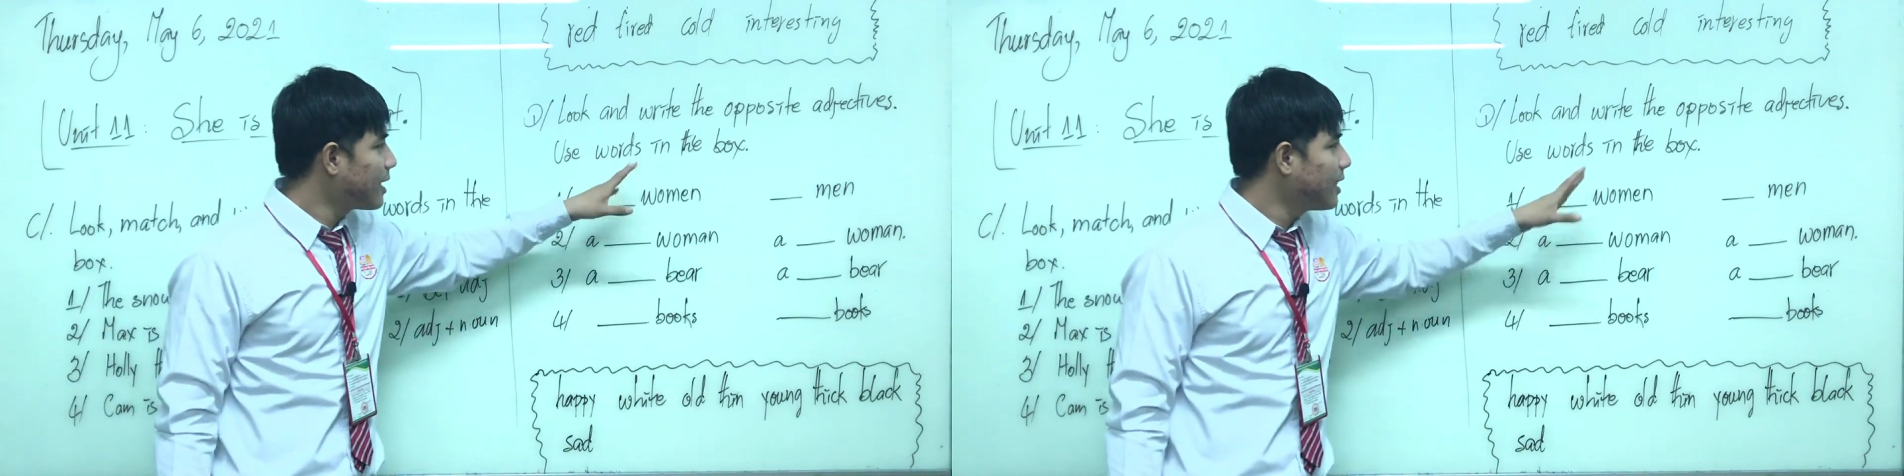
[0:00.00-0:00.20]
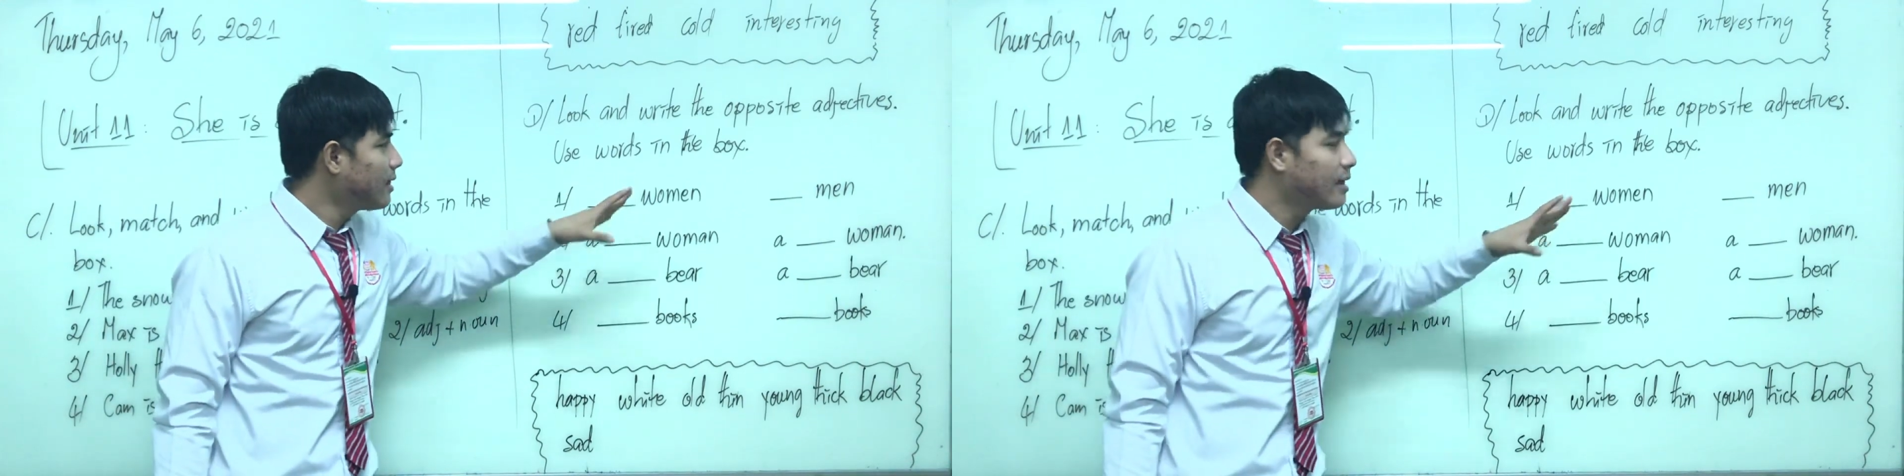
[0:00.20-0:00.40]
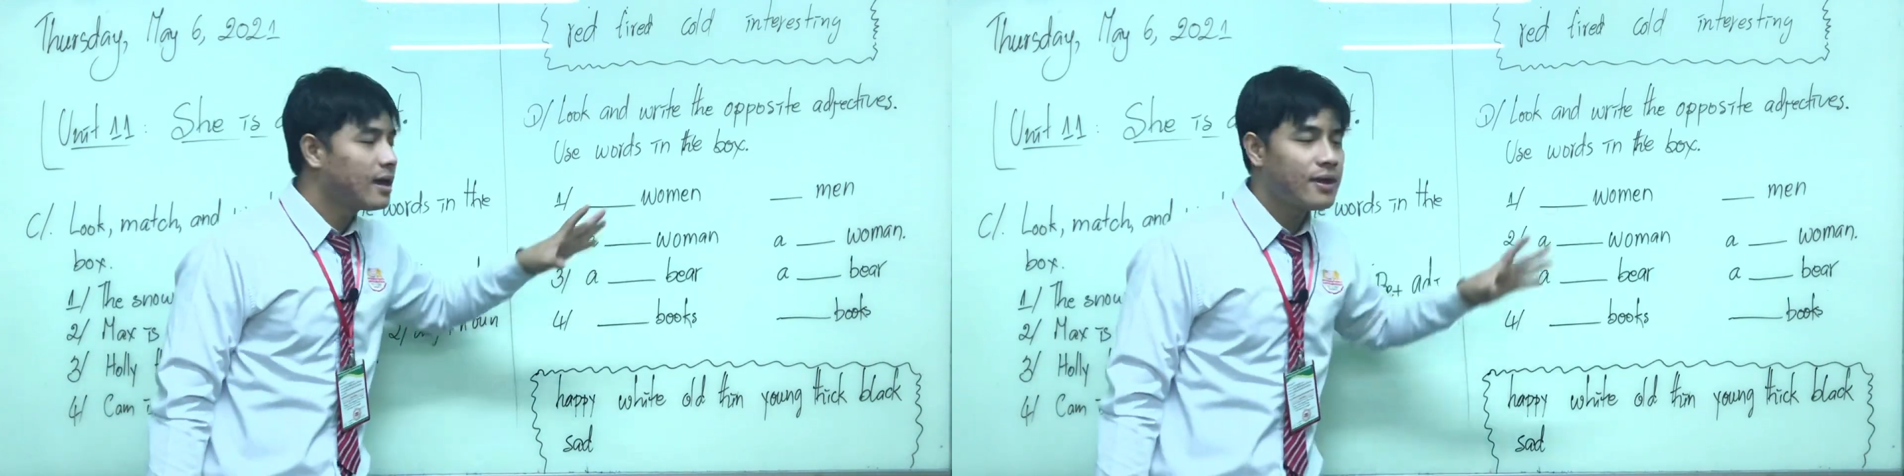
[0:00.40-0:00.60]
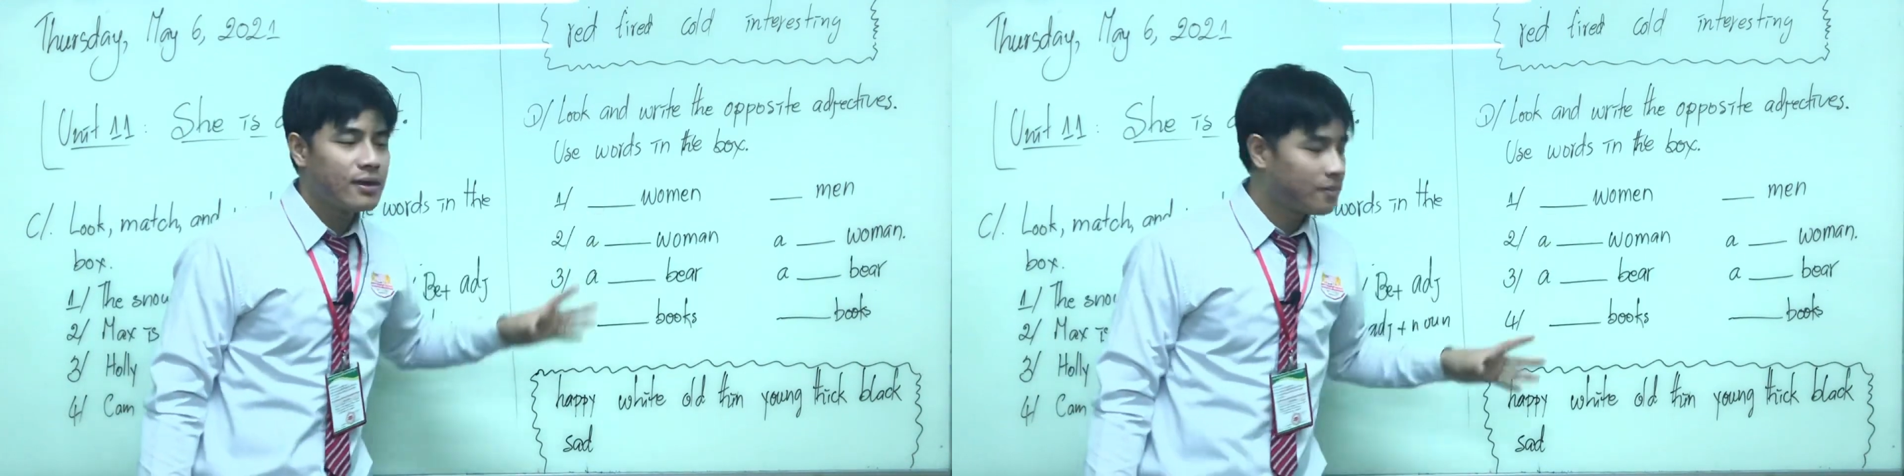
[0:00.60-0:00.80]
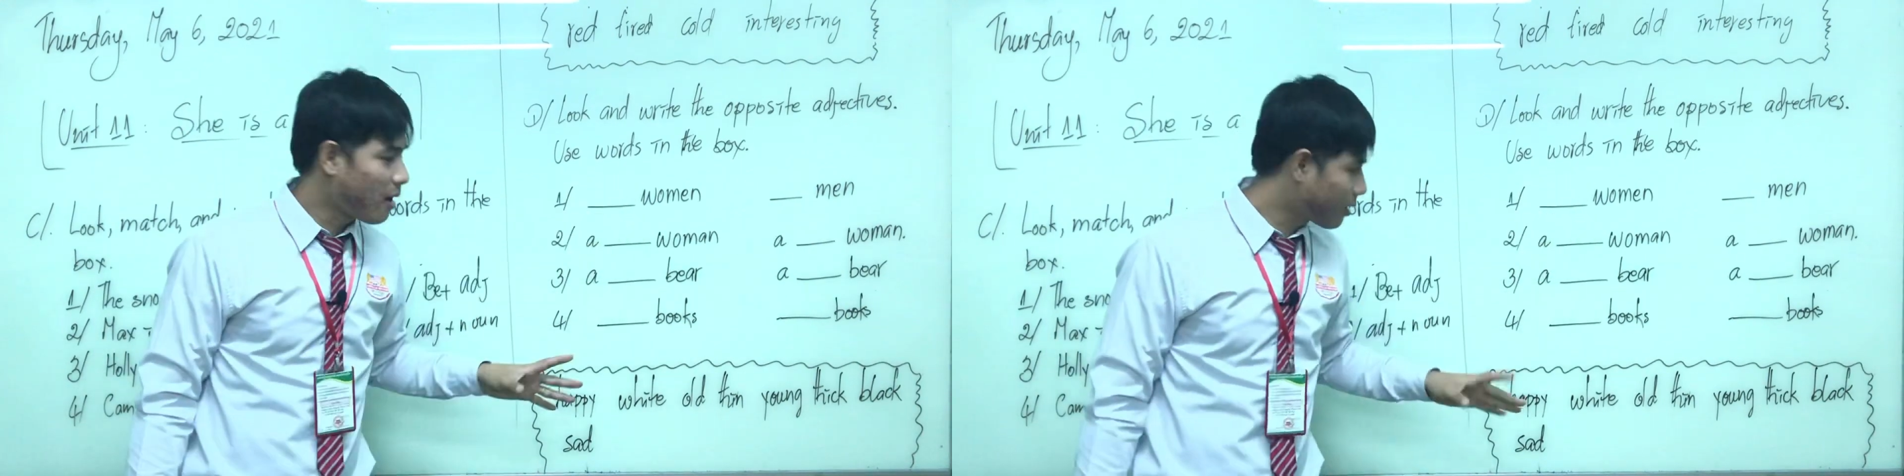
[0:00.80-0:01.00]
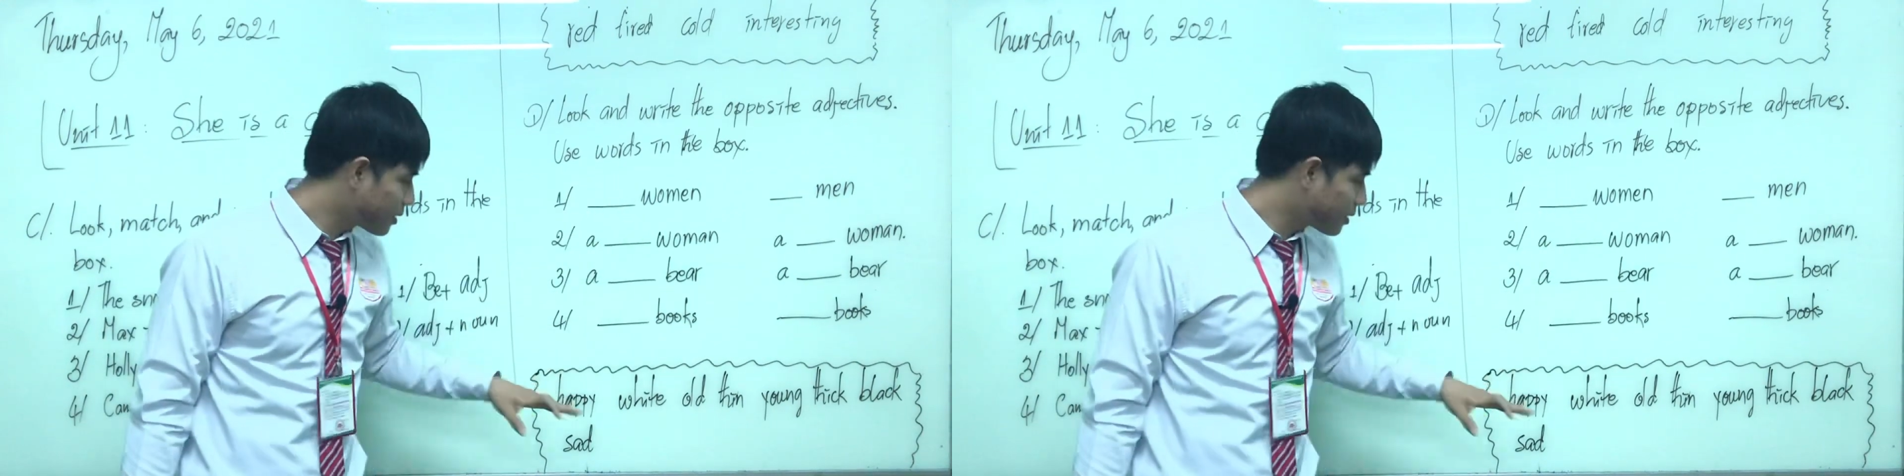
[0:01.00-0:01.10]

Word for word: in in the box.